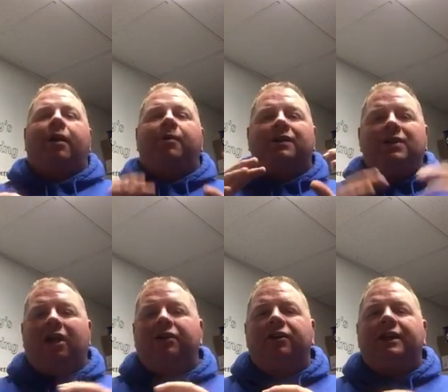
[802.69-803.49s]
I'm not
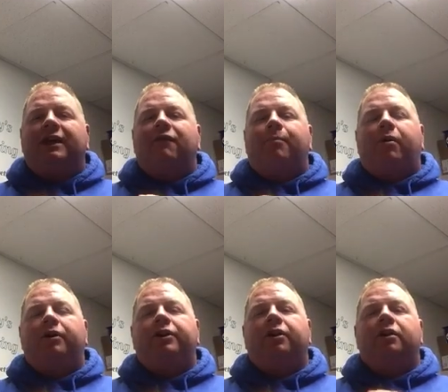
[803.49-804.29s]
telling you to give up
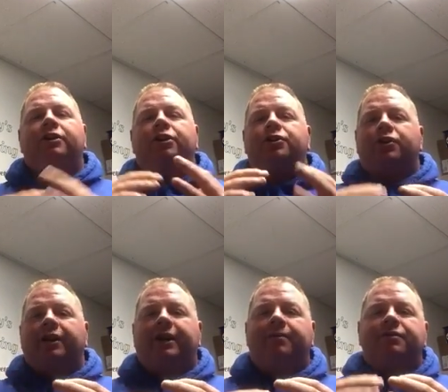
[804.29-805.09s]
on your, your
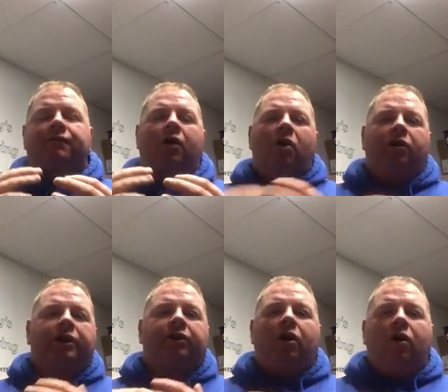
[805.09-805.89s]
dreams of
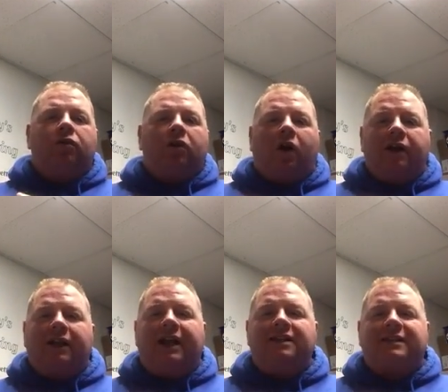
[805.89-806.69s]
owning your own lawn
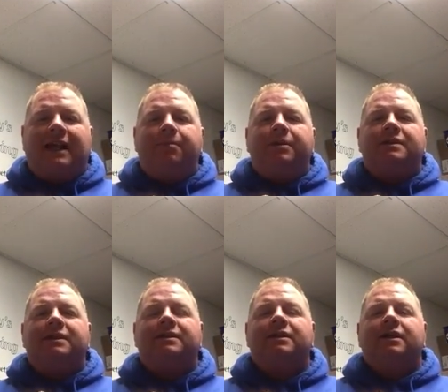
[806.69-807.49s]
and landscape
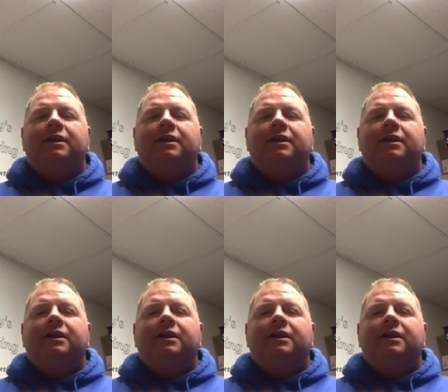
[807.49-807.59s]
business,